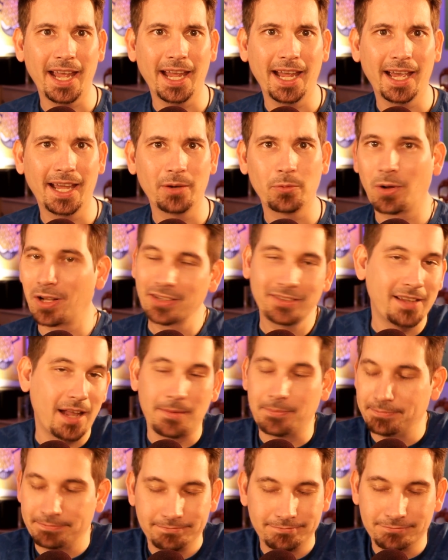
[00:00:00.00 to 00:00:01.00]
and while it's
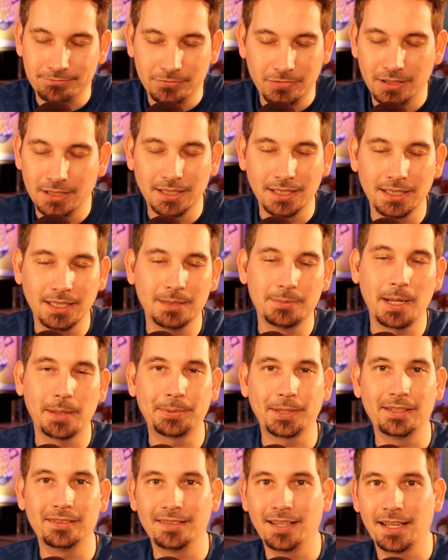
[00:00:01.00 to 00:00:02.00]
not really my
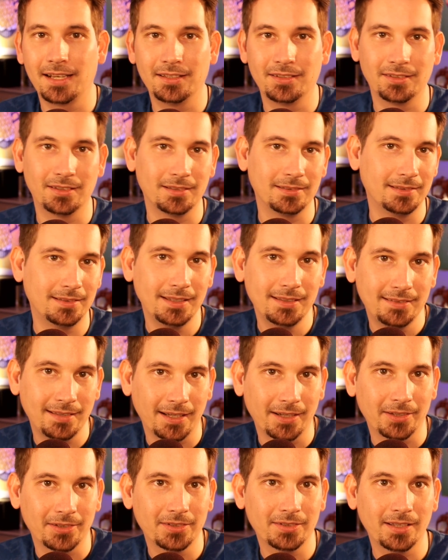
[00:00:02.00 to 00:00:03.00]
place to get into
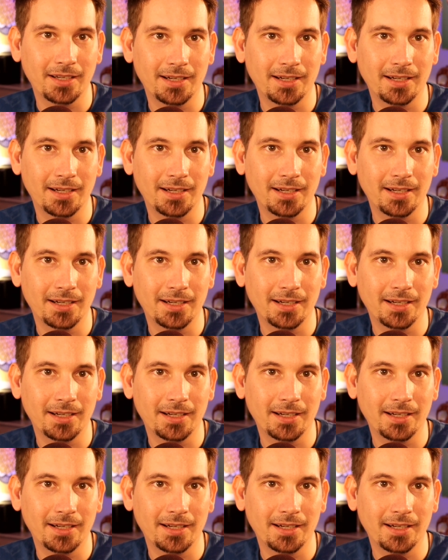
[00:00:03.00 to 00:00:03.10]
details,